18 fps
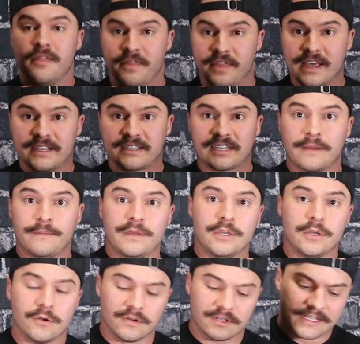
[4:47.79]
This can be
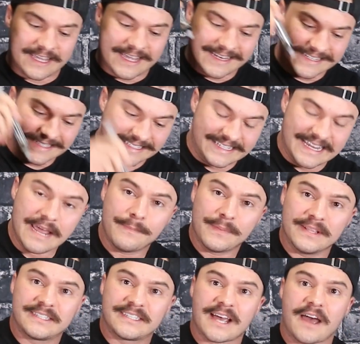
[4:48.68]
used to get
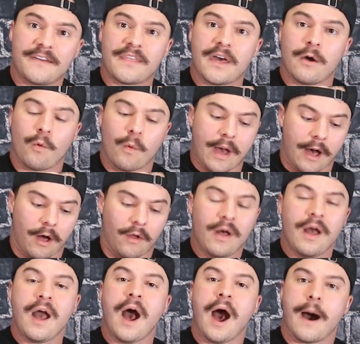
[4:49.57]
deep inside that
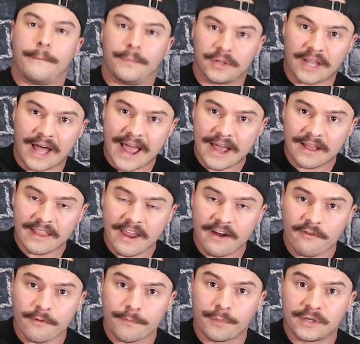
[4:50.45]
well, apply a
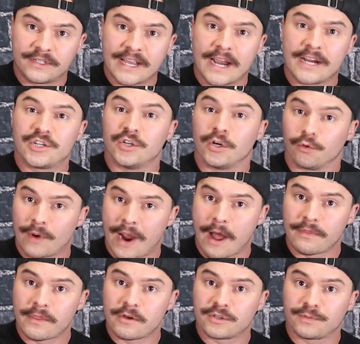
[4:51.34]
layer of protection
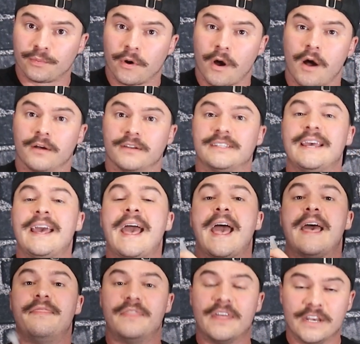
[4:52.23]
around those prongs,
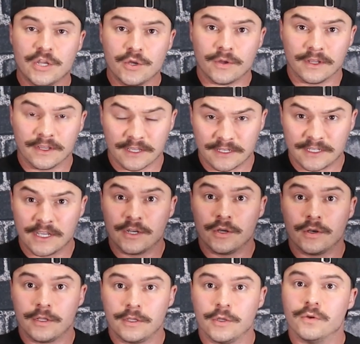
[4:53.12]
and then you can
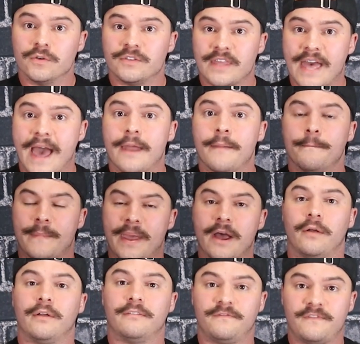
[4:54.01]
continue to use that
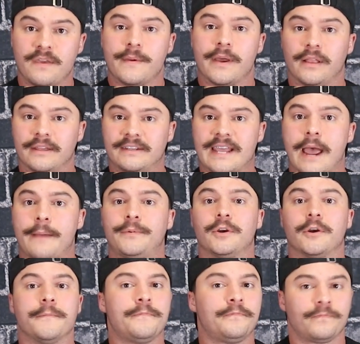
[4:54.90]
male and female
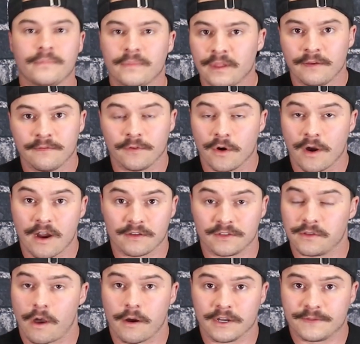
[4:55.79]
adapter for
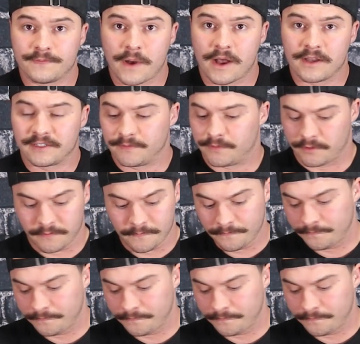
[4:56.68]
as long as possible.